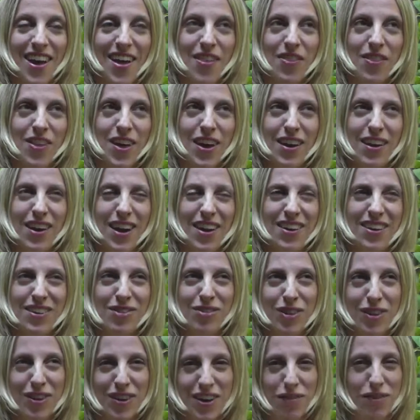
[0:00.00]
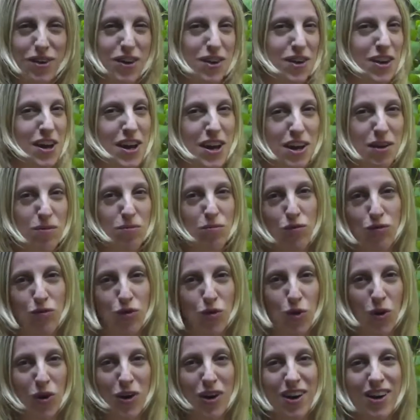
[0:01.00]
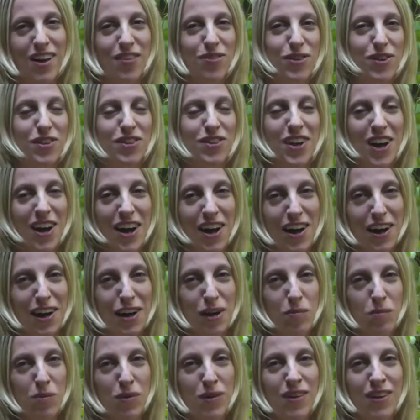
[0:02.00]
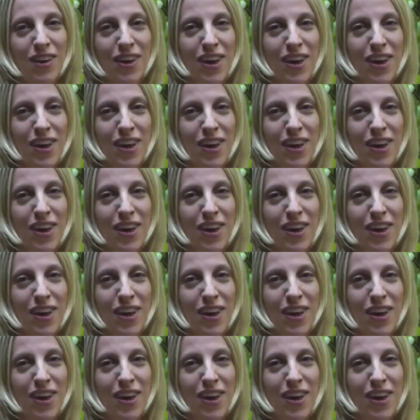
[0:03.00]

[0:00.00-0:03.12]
that I didn't really have a name for it at the time.